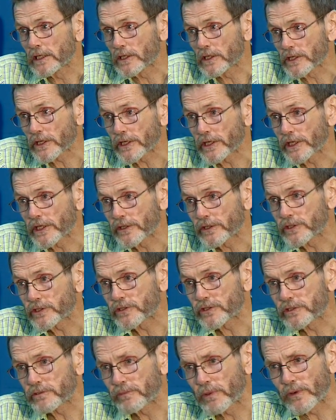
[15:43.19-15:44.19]
looking at
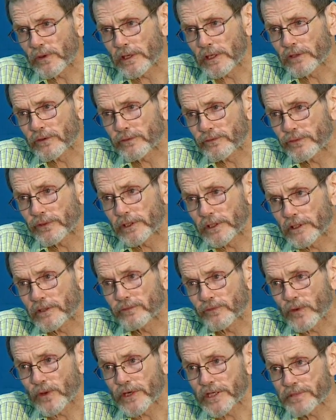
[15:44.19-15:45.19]
issues
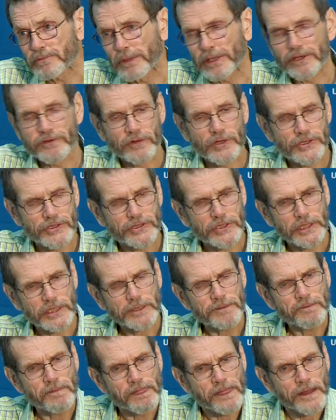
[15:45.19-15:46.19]
of forest
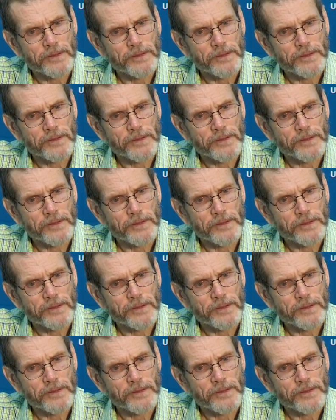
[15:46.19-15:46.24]
biodiversity.